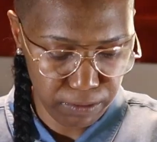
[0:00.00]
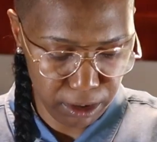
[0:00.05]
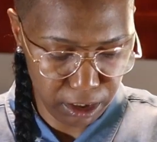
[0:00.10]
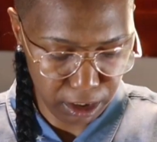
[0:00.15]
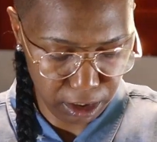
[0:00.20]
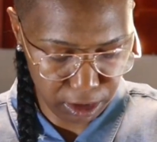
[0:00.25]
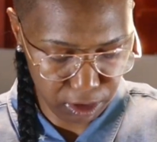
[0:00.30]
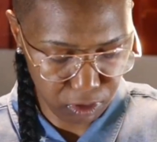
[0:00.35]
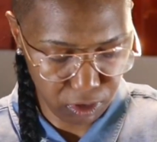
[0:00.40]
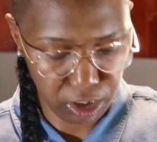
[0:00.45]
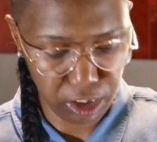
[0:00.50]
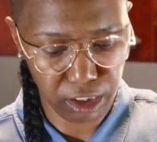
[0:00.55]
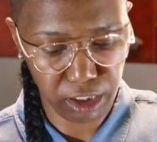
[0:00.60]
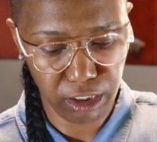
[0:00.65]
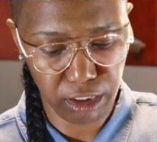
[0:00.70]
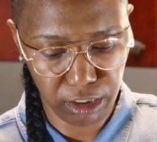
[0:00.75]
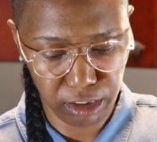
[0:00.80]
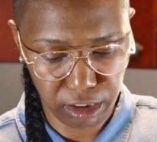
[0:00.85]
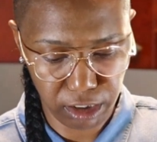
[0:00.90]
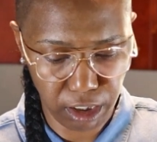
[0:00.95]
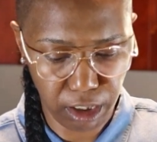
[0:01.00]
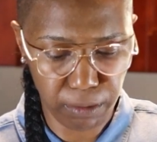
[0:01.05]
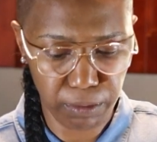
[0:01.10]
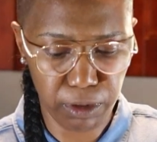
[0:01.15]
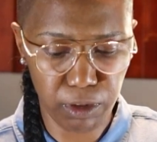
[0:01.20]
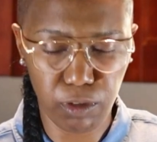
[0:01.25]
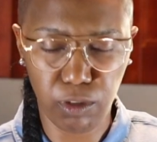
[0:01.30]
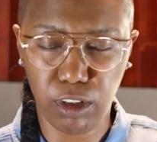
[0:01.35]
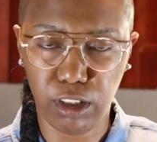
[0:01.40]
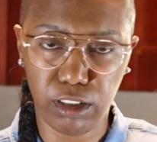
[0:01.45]
because when it cooks
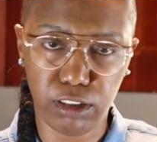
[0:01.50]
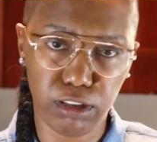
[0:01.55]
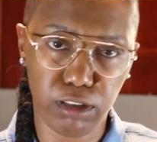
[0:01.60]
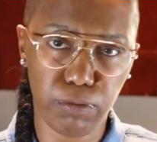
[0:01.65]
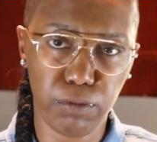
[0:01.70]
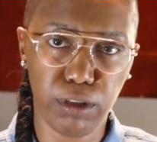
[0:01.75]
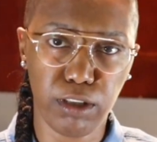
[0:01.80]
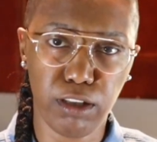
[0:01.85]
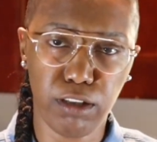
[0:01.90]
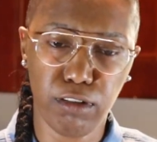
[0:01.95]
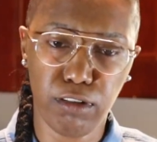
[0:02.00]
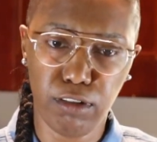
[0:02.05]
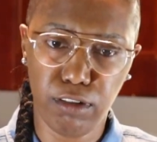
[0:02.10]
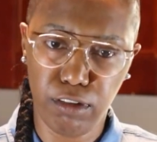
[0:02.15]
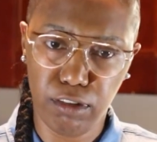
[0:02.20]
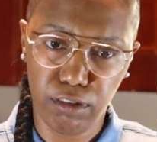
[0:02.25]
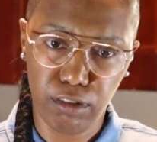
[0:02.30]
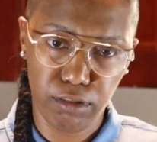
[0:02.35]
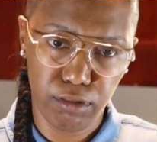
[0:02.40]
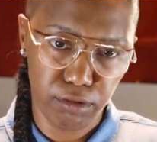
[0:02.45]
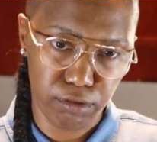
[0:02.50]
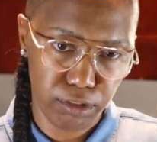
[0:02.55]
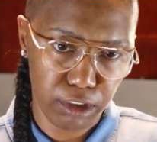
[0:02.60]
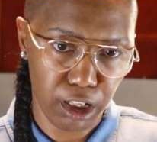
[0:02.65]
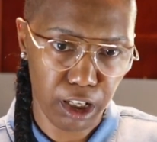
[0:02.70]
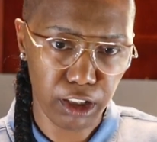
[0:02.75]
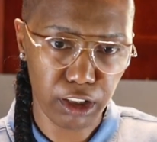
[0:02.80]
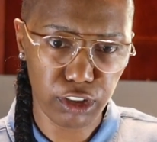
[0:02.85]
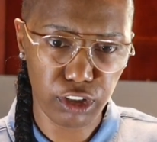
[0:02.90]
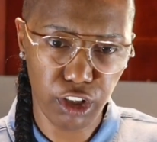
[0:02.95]
up, you want it to be
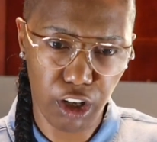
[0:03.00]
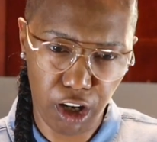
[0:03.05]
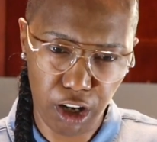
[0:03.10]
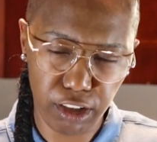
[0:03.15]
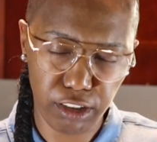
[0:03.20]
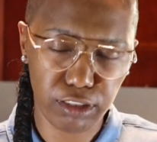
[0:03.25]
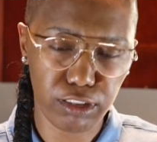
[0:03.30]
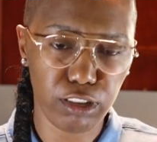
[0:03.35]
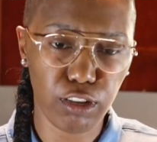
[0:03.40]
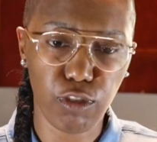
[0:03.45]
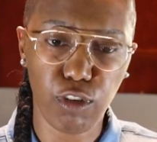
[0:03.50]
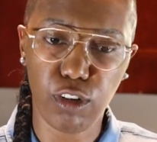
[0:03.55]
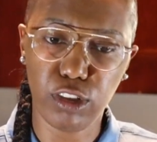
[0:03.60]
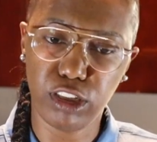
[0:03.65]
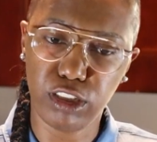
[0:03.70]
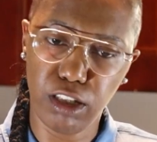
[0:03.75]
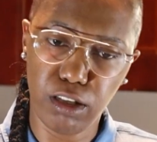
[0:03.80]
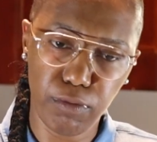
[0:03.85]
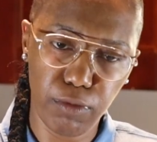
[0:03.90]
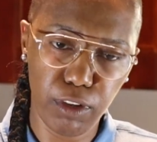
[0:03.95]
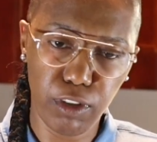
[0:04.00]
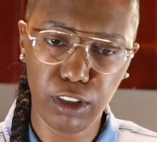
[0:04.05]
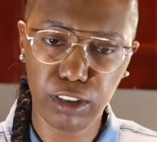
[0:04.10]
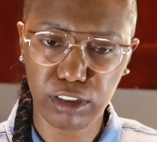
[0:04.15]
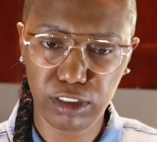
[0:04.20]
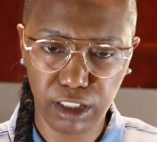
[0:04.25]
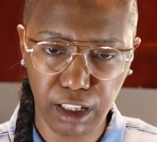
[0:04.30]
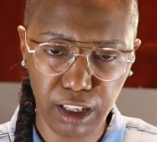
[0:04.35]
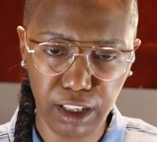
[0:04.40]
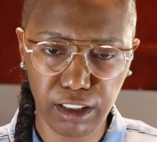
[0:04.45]
kind of dark to resemble
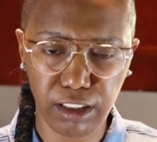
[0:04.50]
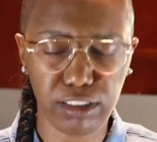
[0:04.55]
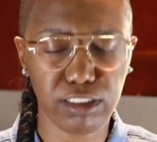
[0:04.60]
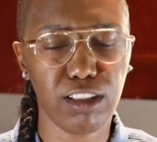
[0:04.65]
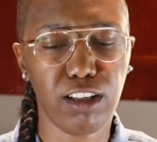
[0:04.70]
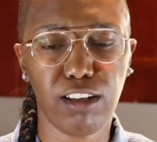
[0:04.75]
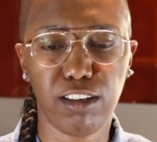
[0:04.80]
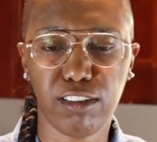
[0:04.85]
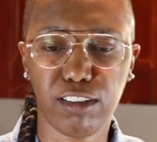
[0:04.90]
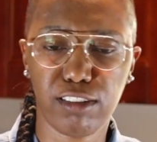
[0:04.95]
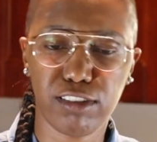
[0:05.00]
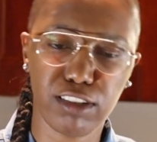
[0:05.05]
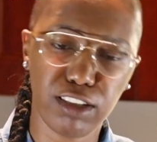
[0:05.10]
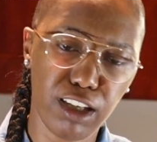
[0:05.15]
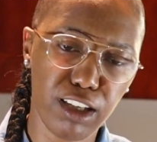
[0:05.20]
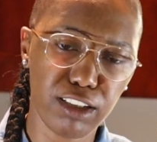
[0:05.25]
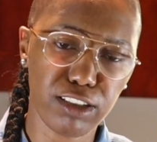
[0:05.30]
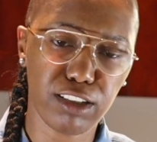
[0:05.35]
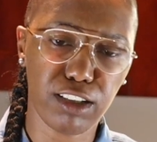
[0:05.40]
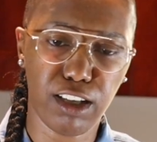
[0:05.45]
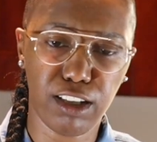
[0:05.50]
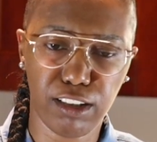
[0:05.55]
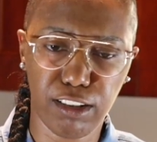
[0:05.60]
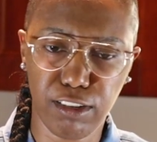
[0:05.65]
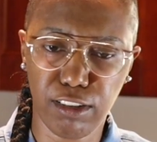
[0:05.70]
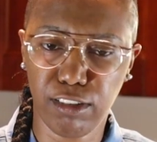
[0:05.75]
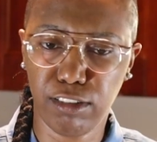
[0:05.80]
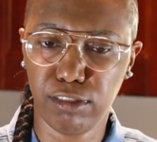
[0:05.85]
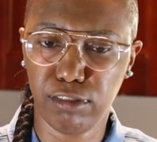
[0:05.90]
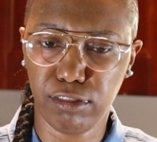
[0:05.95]
a steak. It's not gonna taste
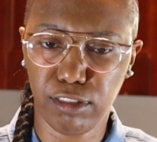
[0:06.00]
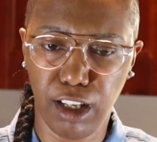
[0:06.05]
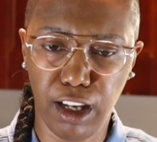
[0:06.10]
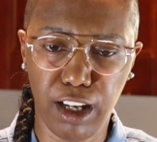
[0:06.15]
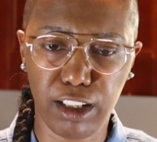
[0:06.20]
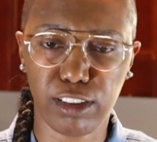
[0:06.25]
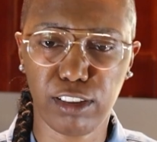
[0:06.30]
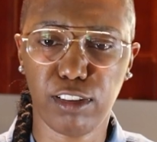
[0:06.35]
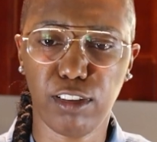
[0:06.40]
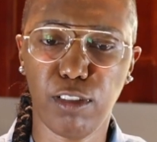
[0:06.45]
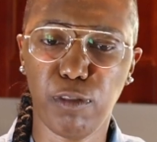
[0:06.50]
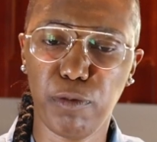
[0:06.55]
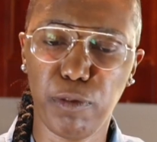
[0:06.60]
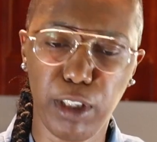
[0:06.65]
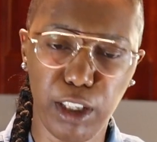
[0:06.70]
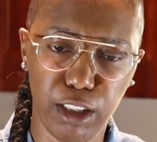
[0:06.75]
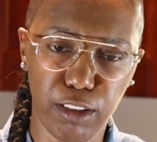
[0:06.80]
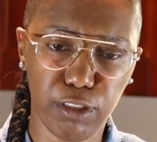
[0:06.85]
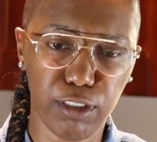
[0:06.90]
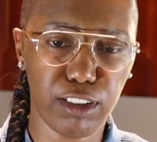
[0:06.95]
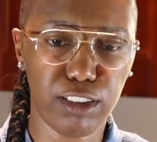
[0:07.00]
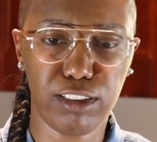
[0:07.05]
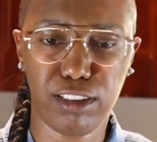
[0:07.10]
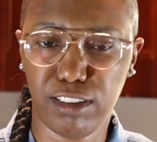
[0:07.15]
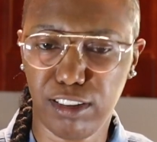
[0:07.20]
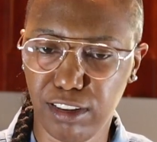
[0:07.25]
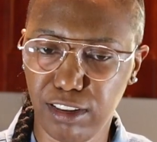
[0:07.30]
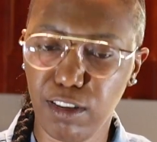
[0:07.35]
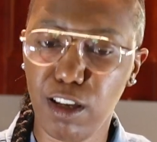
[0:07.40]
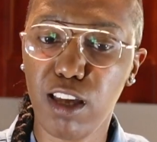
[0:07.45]
like a actual beef because
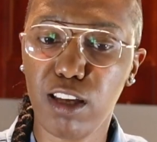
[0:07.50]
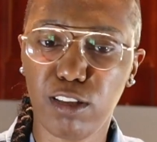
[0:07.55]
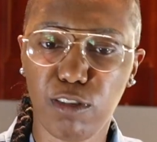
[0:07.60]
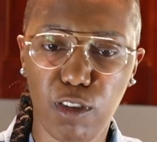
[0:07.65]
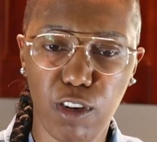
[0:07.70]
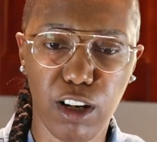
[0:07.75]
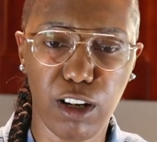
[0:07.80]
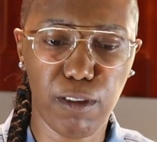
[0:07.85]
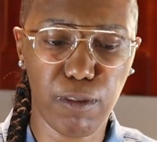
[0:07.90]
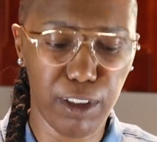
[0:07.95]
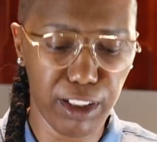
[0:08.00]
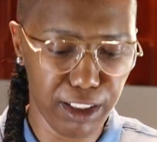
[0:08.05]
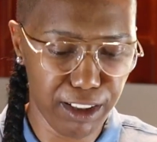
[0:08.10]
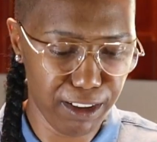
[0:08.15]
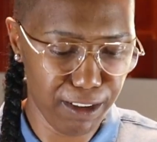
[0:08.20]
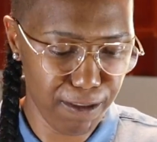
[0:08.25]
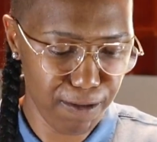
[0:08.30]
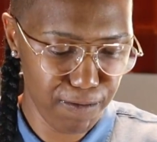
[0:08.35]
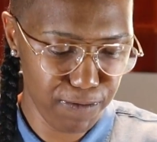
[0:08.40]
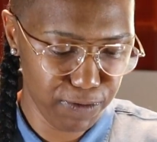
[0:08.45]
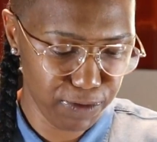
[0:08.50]
it's watermelon.